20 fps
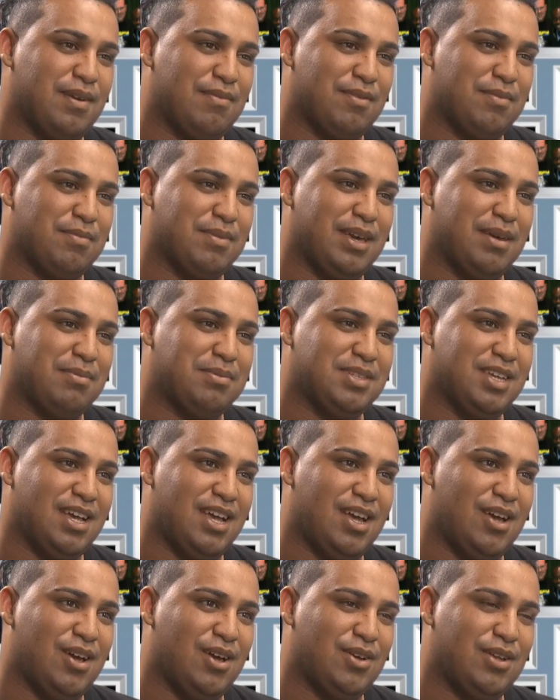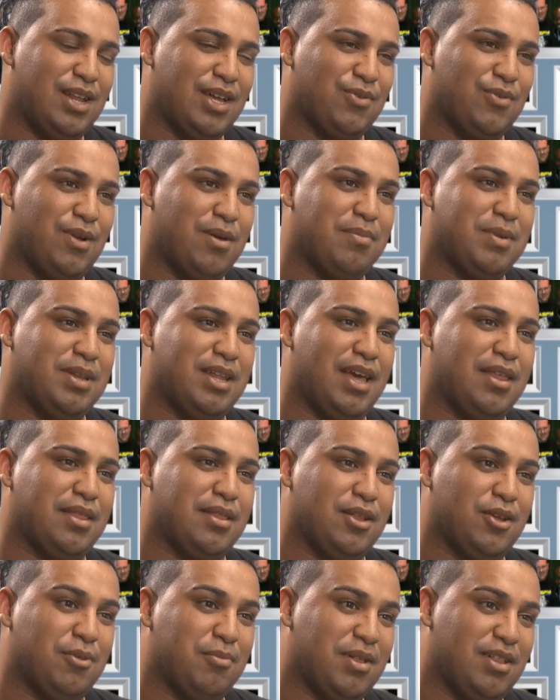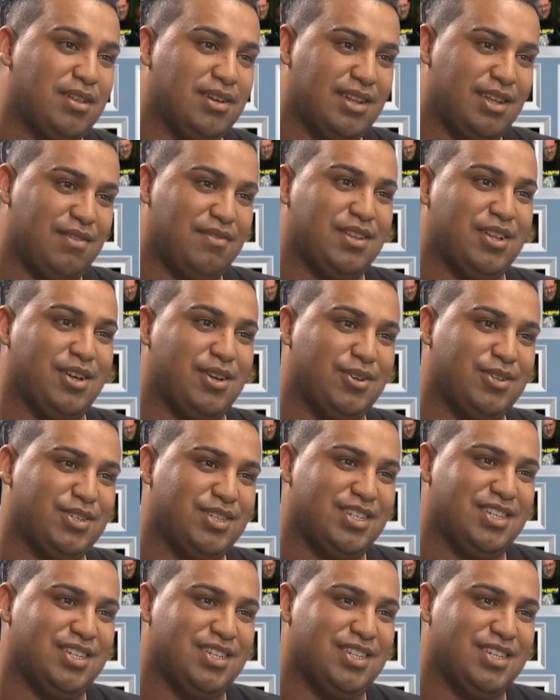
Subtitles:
I'm from Cape Town. I grew up in Athlone, Belgravia Road.